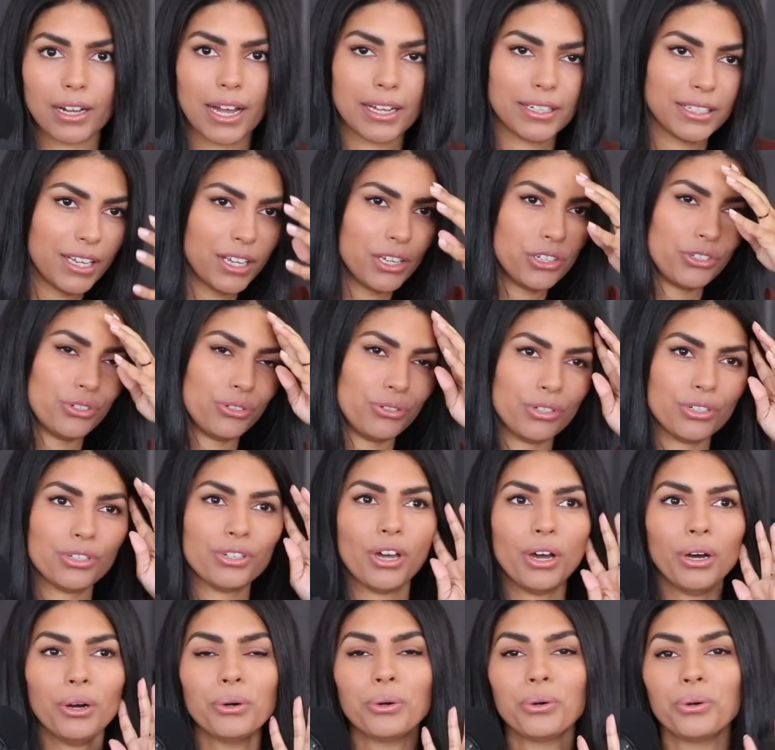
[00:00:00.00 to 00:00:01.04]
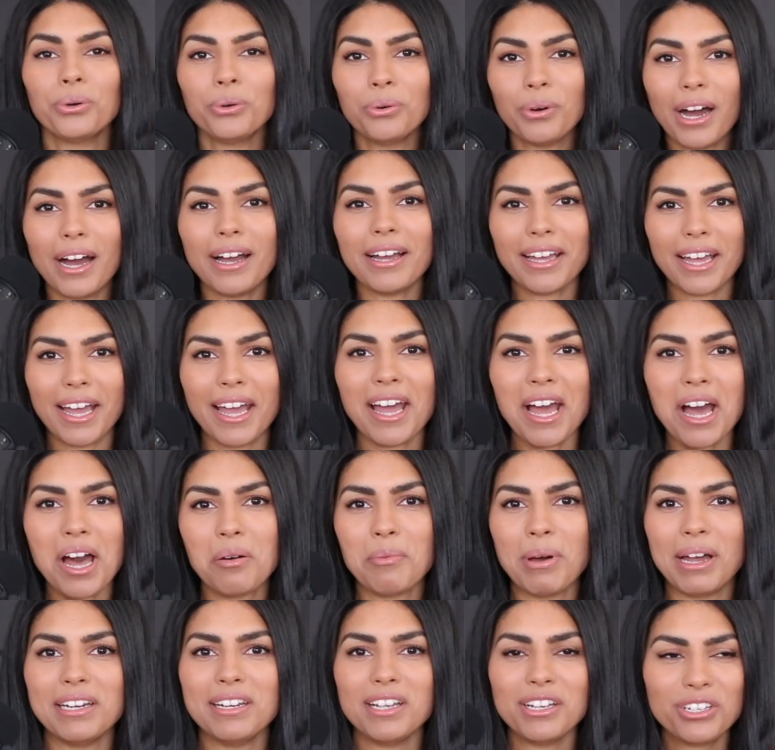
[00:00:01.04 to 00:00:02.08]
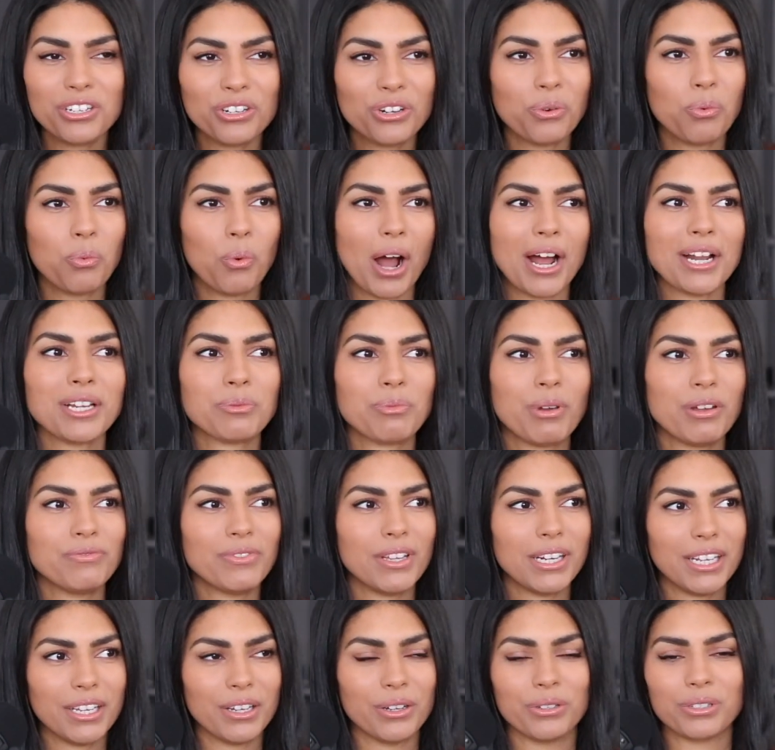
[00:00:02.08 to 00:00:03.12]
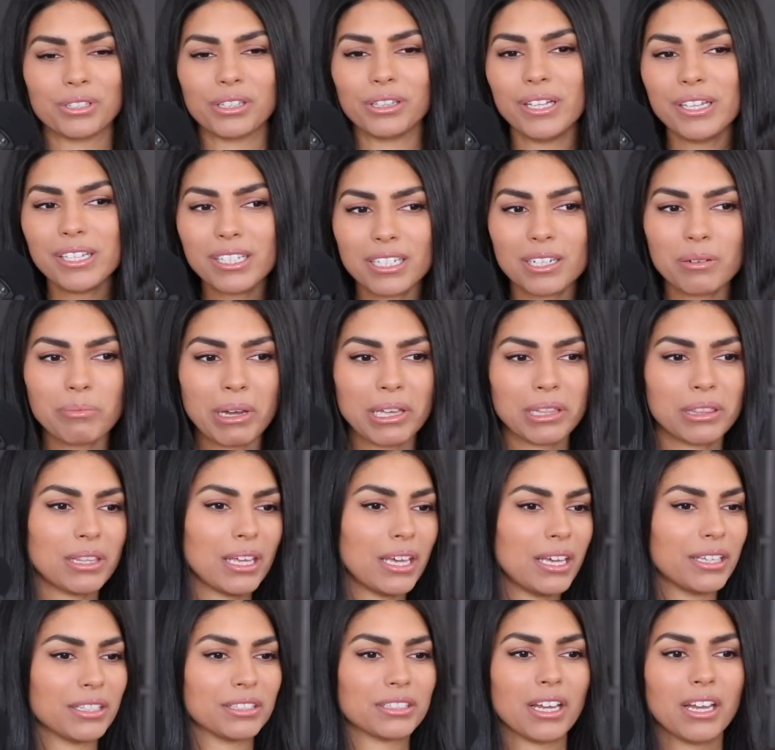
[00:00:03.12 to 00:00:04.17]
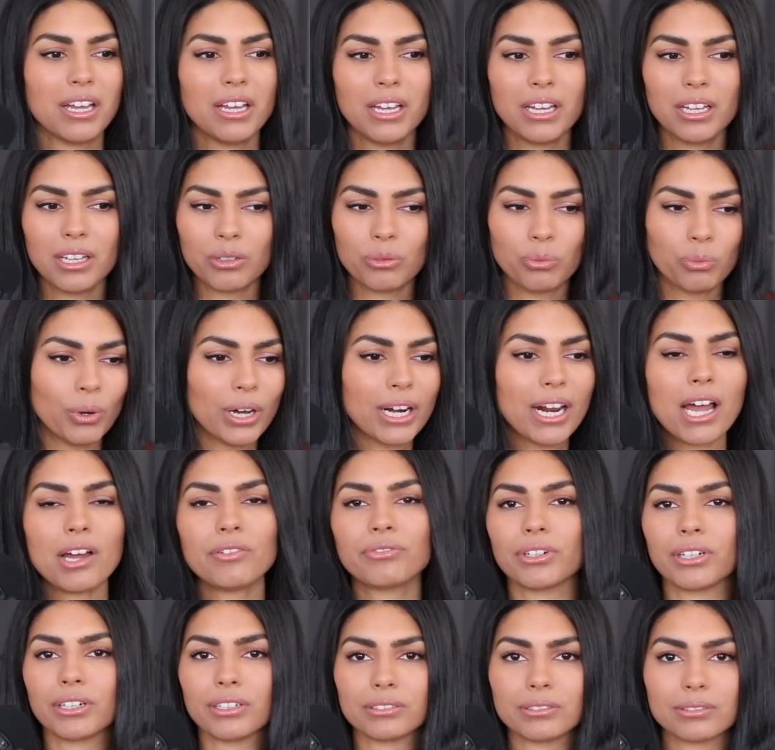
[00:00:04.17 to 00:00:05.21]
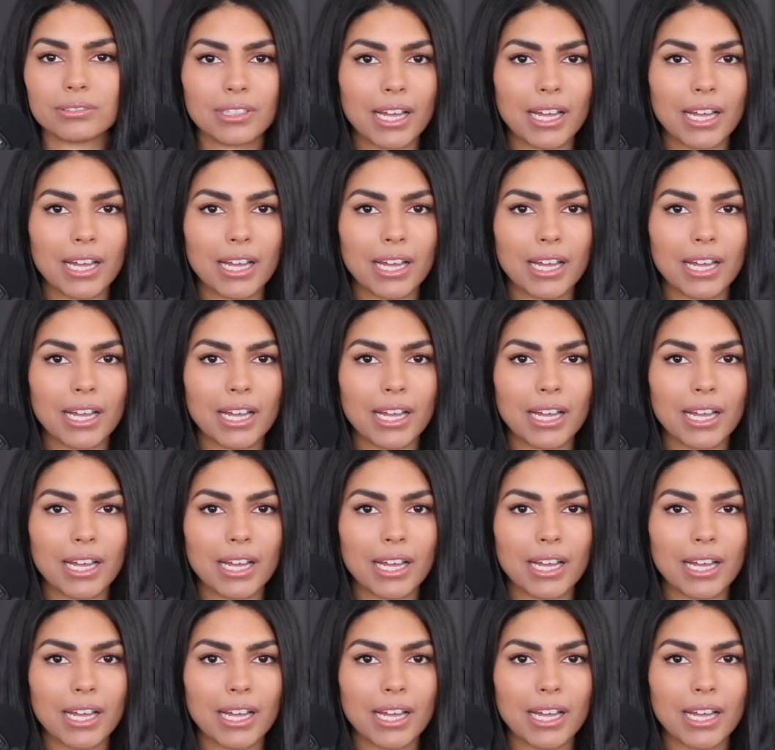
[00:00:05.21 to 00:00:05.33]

I need you to know who I am. I need you to watch my videos, listen to my things, whatever.